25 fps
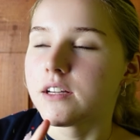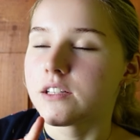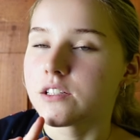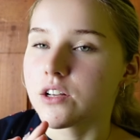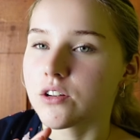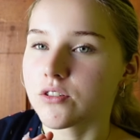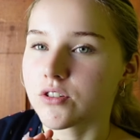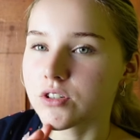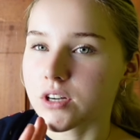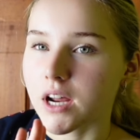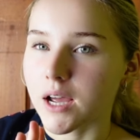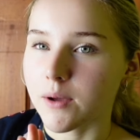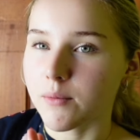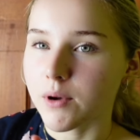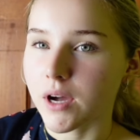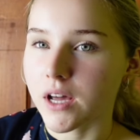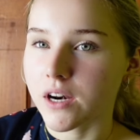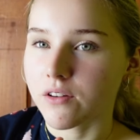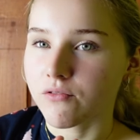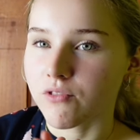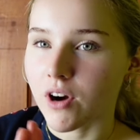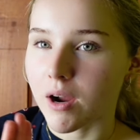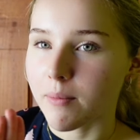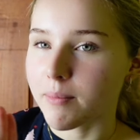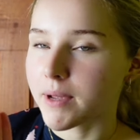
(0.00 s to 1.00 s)
So tonight I'm kind
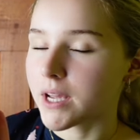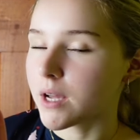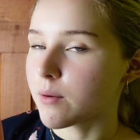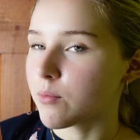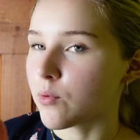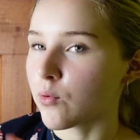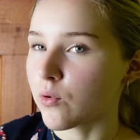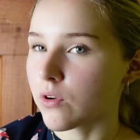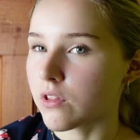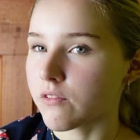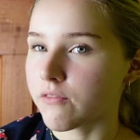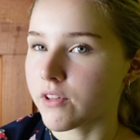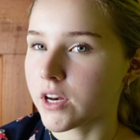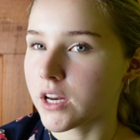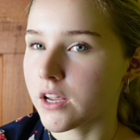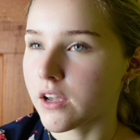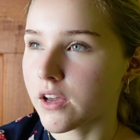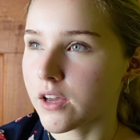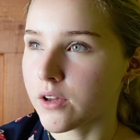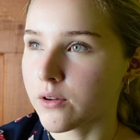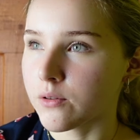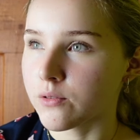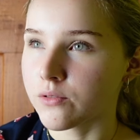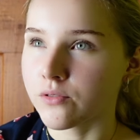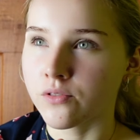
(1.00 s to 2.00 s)
of wrapping up all the
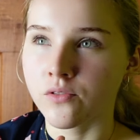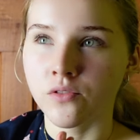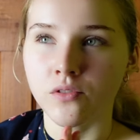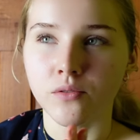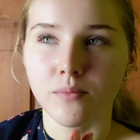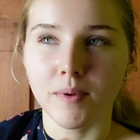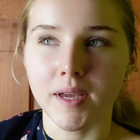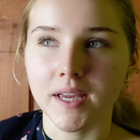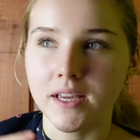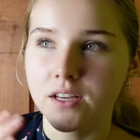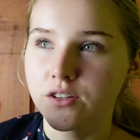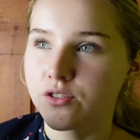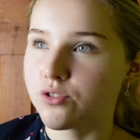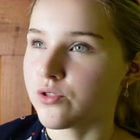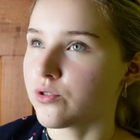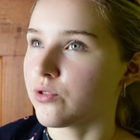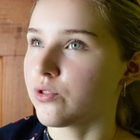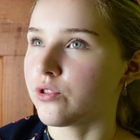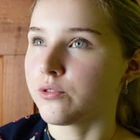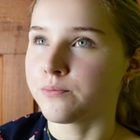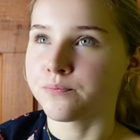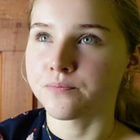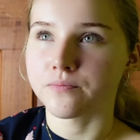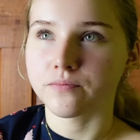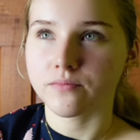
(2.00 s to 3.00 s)
videos, making
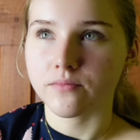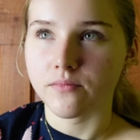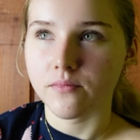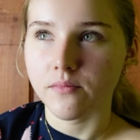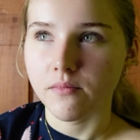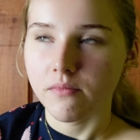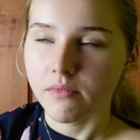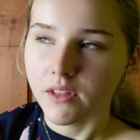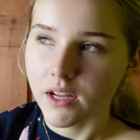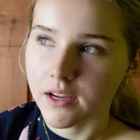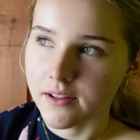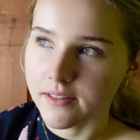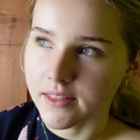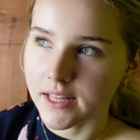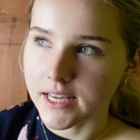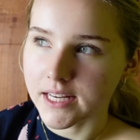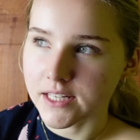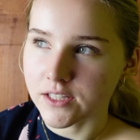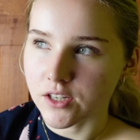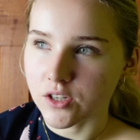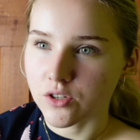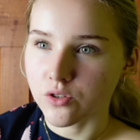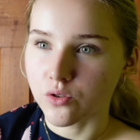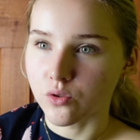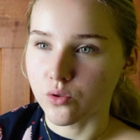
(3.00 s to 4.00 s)
sure
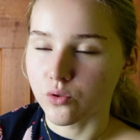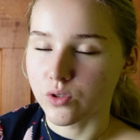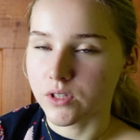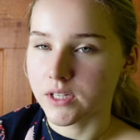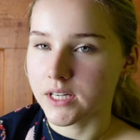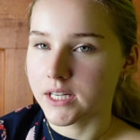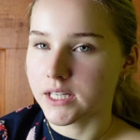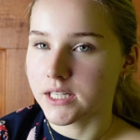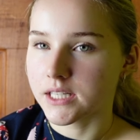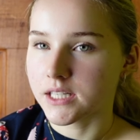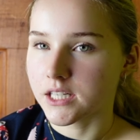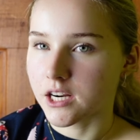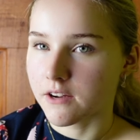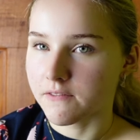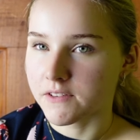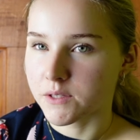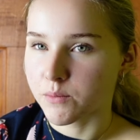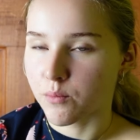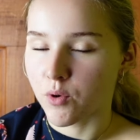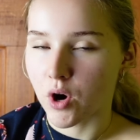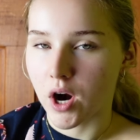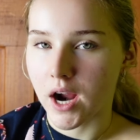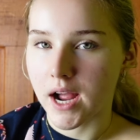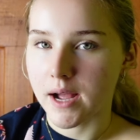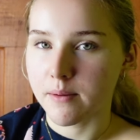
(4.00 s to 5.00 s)
things are sorted, stuff's
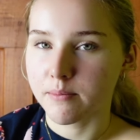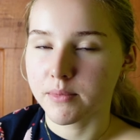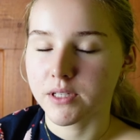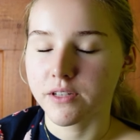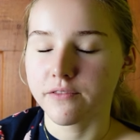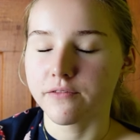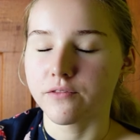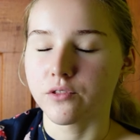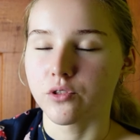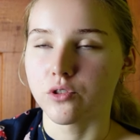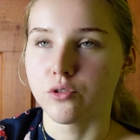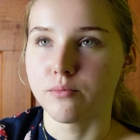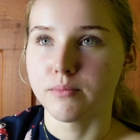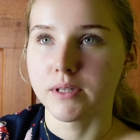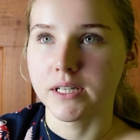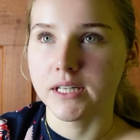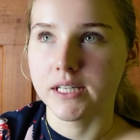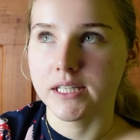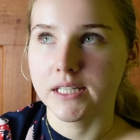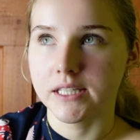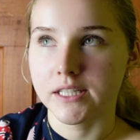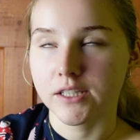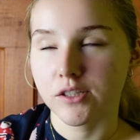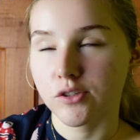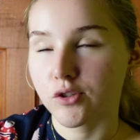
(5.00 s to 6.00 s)
prepped for
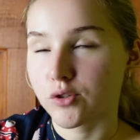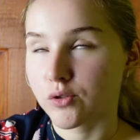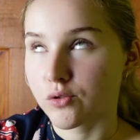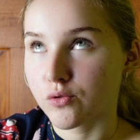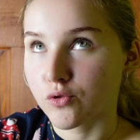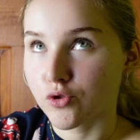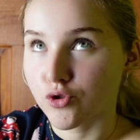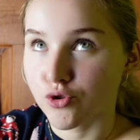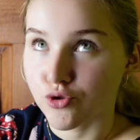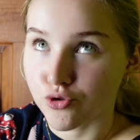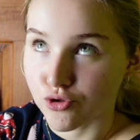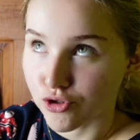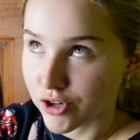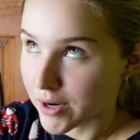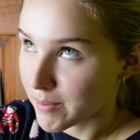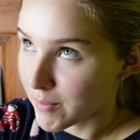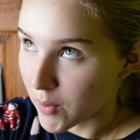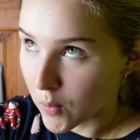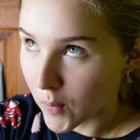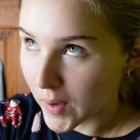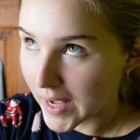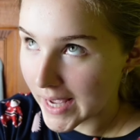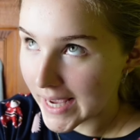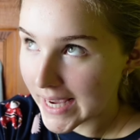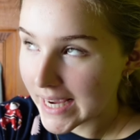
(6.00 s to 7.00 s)
my trip
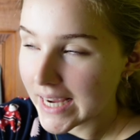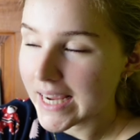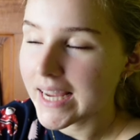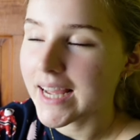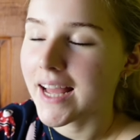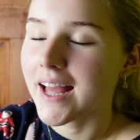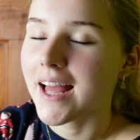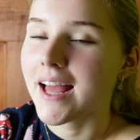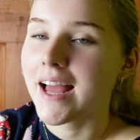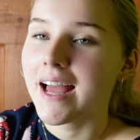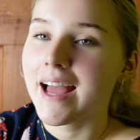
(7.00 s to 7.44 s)
away.